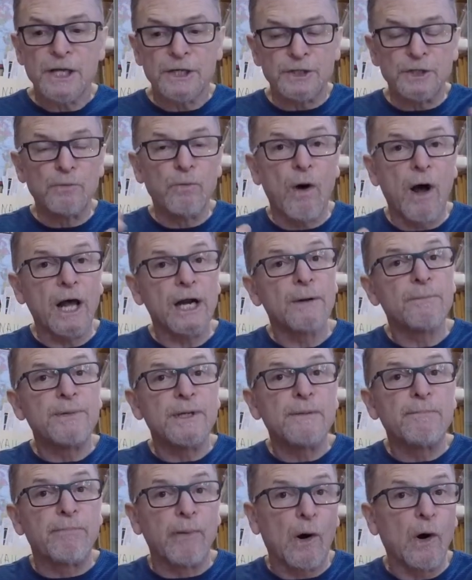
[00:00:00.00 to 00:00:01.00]
You want to
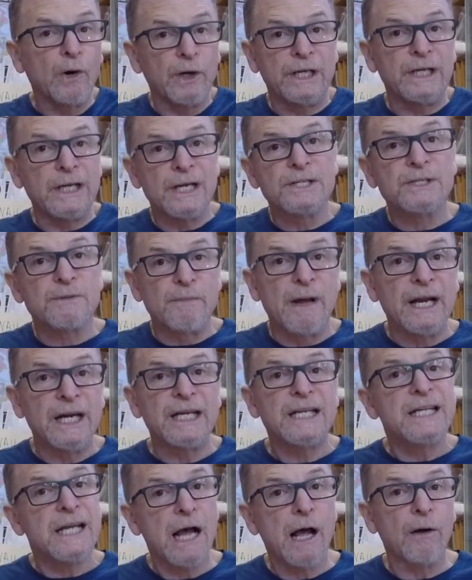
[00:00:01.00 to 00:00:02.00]
be burning as
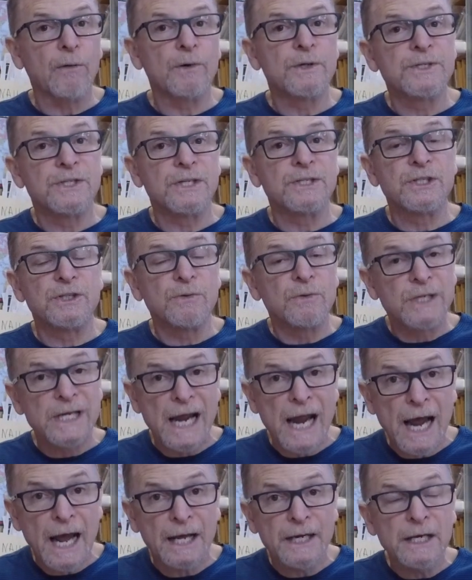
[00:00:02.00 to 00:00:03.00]
many calories as you
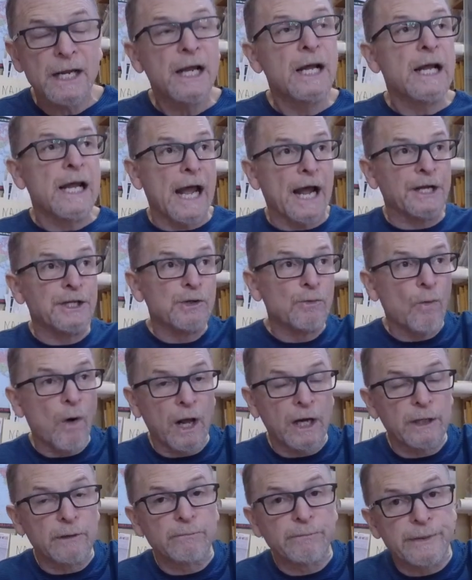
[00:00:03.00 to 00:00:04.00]
can, and you
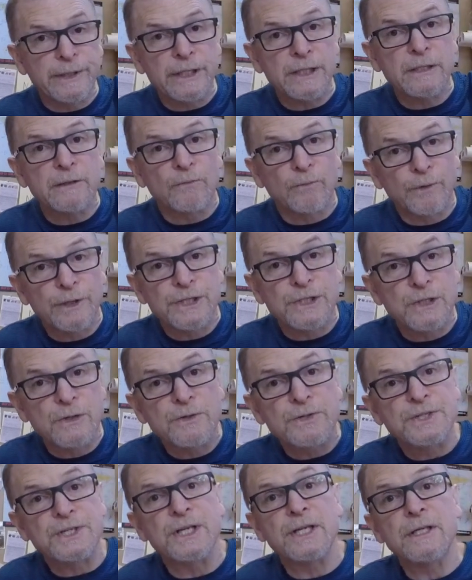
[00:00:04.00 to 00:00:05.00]
want to be
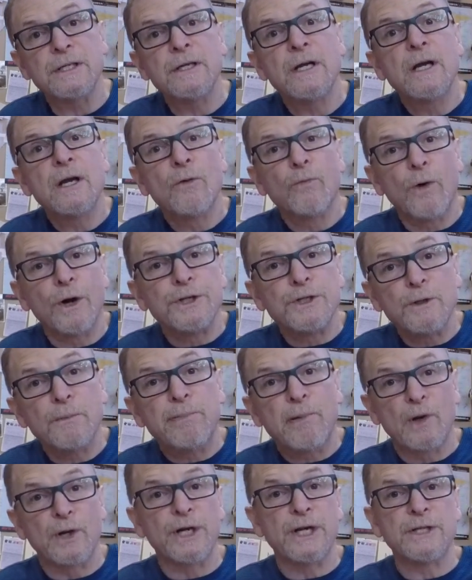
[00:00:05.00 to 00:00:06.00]
reducing what you
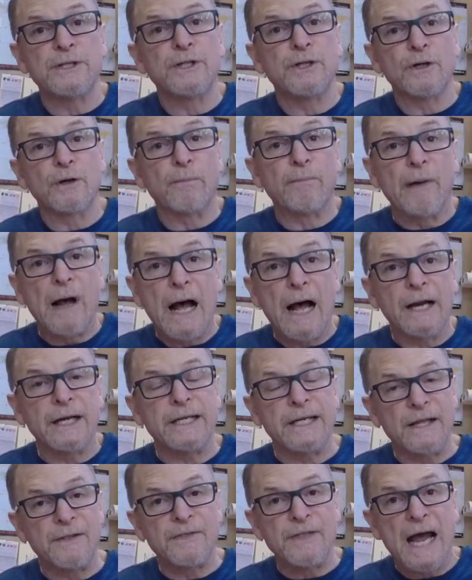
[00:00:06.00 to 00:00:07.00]
put into your
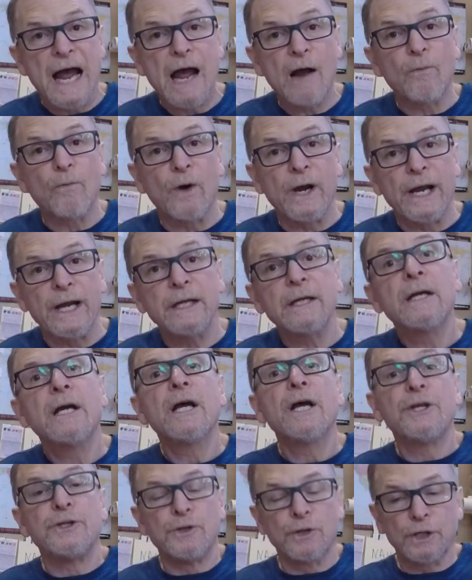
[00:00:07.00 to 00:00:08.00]
body. And that way,
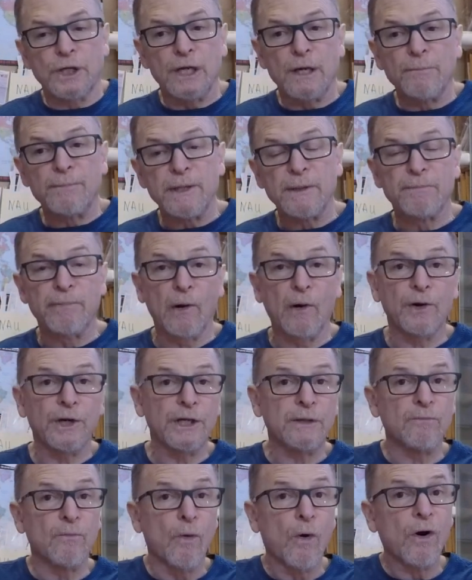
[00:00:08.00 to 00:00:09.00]
you're going to be
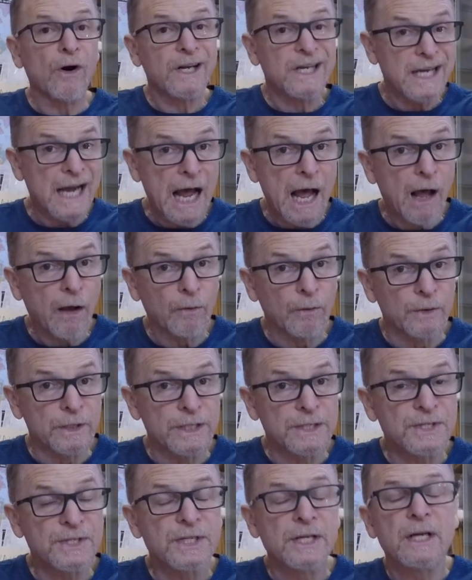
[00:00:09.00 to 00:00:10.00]
burning more
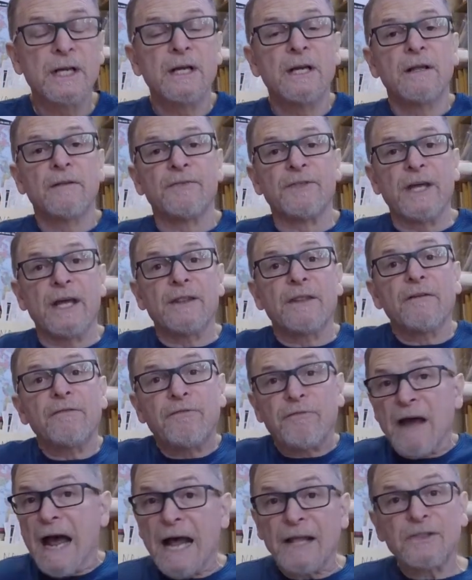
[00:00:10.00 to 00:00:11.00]
calories than the
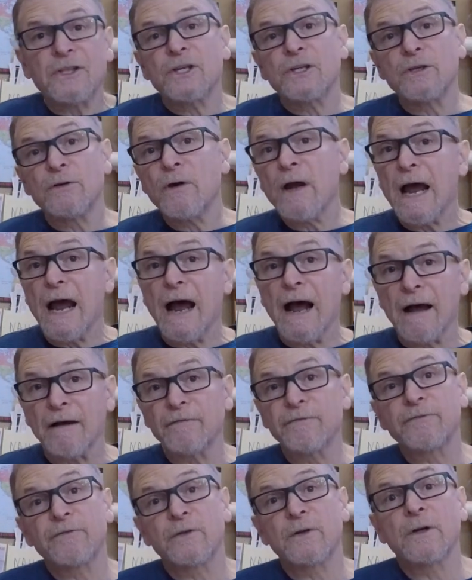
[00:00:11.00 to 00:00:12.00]
fat that you
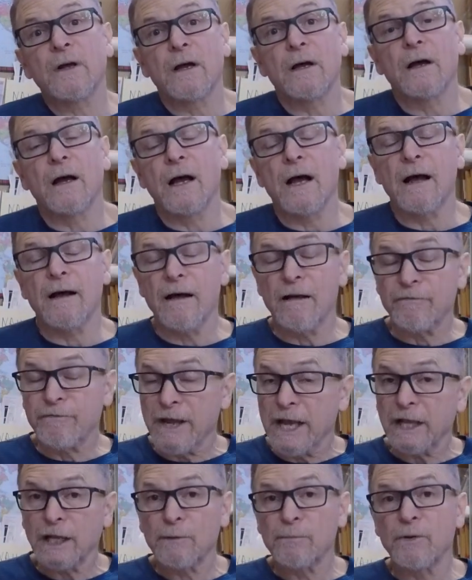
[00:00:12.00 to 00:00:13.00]
have uh,
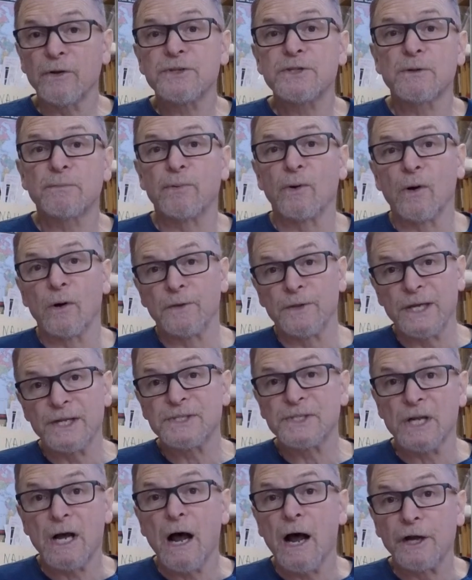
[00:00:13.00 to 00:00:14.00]
available to burn
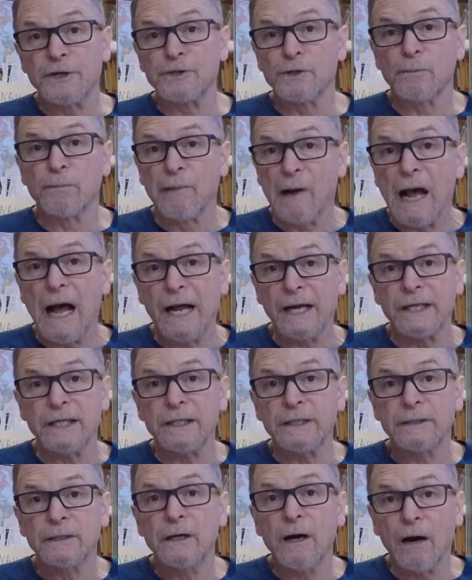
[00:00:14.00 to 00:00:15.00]
that's on your
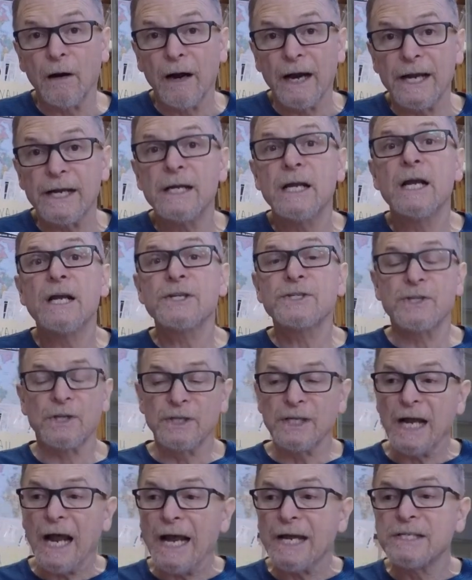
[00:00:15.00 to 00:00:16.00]
body, all right? So
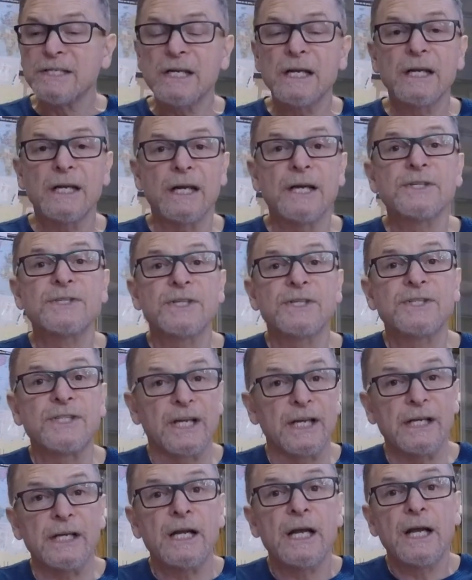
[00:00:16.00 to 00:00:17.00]
the idea is, is
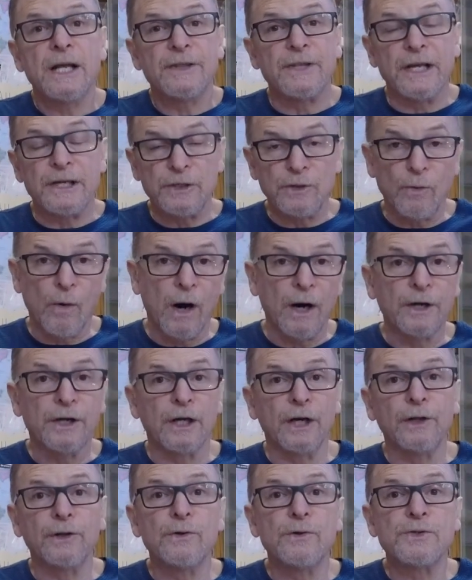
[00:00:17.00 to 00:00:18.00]
that, that you are
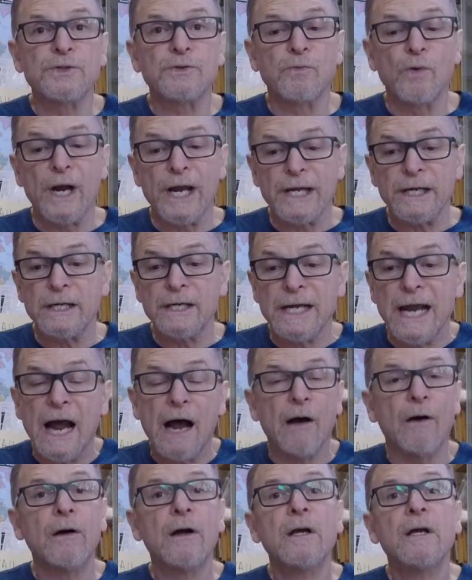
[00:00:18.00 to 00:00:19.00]
going to lose weight.
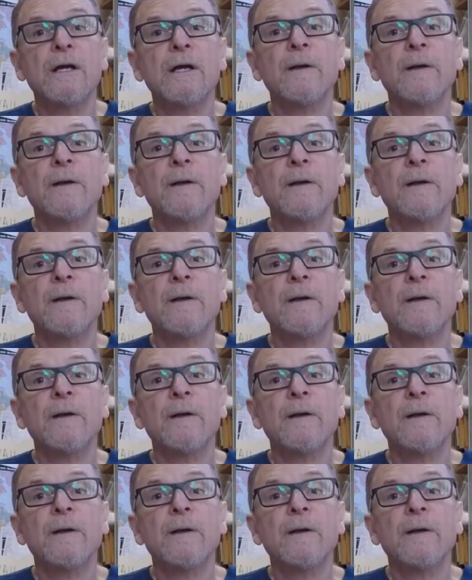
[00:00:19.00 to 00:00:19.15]
Now,